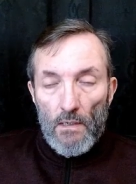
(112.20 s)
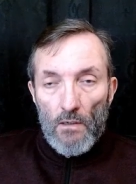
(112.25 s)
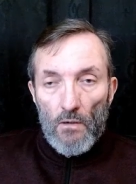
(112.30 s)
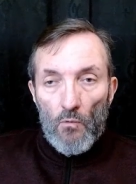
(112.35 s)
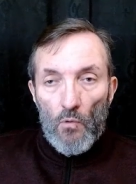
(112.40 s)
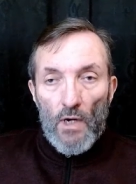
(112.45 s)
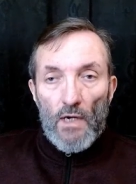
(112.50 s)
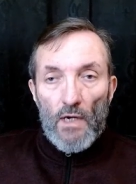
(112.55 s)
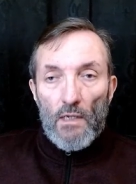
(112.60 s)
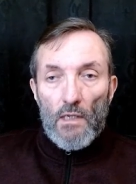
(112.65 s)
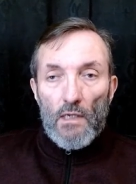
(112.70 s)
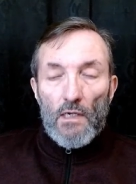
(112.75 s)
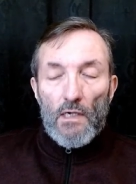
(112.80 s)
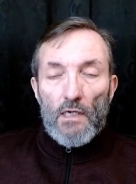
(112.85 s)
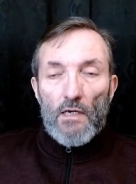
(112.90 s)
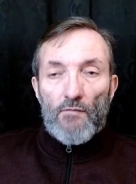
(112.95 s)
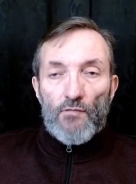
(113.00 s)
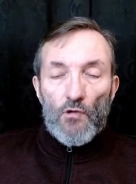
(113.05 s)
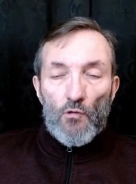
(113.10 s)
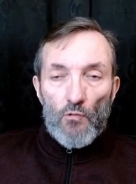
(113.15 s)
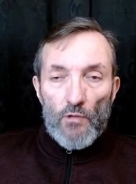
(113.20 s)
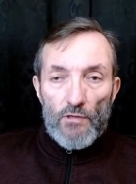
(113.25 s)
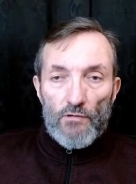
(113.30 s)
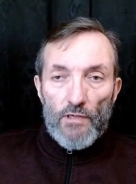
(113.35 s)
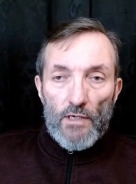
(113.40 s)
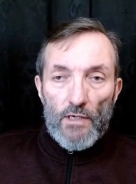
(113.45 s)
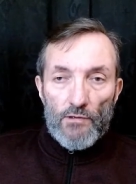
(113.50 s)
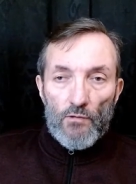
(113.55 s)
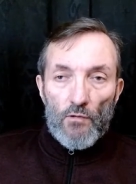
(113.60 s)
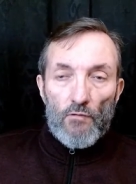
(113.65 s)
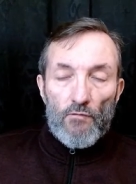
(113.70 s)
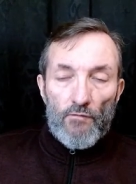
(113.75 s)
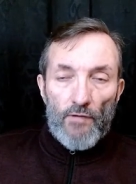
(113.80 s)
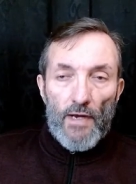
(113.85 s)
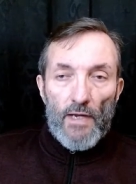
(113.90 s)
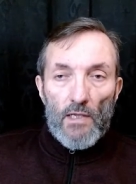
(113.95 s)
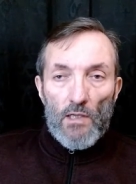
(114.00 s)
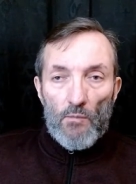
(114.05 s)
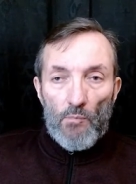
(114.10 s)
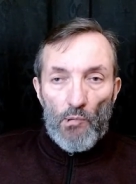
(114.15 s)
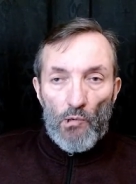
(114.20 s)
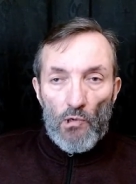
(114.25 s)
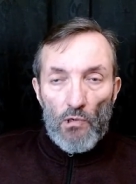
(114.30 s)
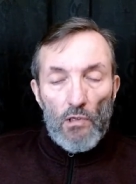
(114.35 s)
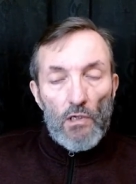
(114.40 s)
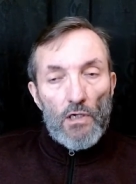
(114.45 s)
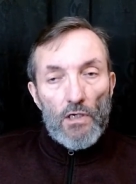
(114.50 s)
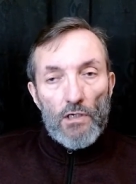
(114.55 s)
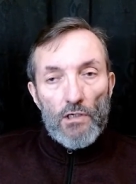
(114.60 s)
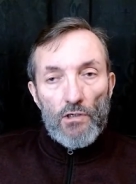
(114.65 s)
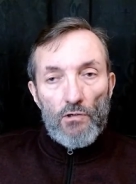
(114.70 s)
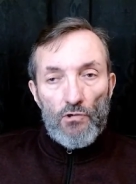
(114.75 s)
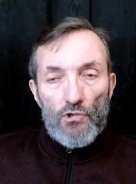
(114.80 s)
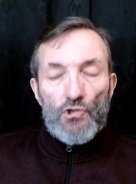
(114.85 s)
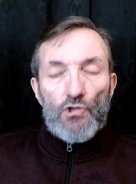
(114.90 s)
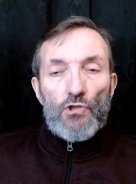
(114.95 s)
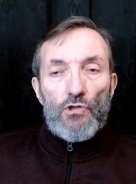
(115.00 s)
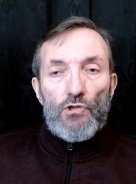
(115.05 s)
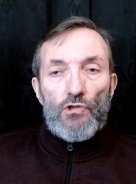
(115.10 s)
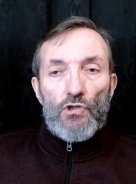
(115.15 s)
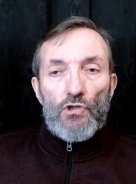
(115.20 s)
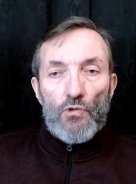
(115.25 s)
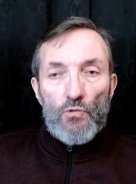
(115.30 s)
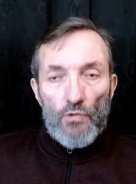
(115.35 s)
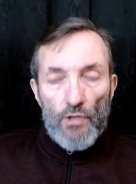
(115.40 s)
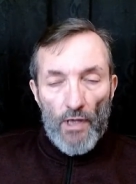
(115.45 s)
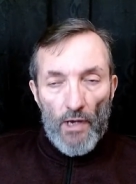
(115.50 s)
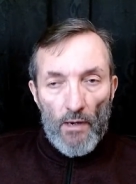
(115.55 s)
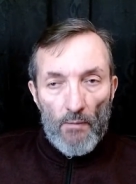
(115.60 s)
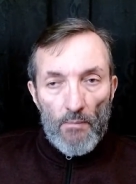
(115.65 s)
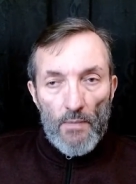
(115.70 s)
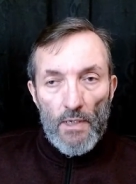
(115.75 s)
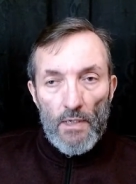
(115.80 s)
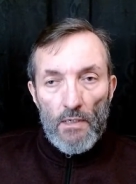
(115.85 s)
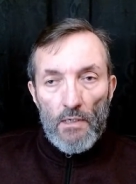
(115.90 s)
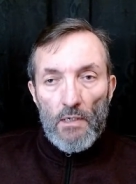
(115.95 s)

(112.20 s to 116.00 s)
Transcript: Well, if the resets are available, you should do them,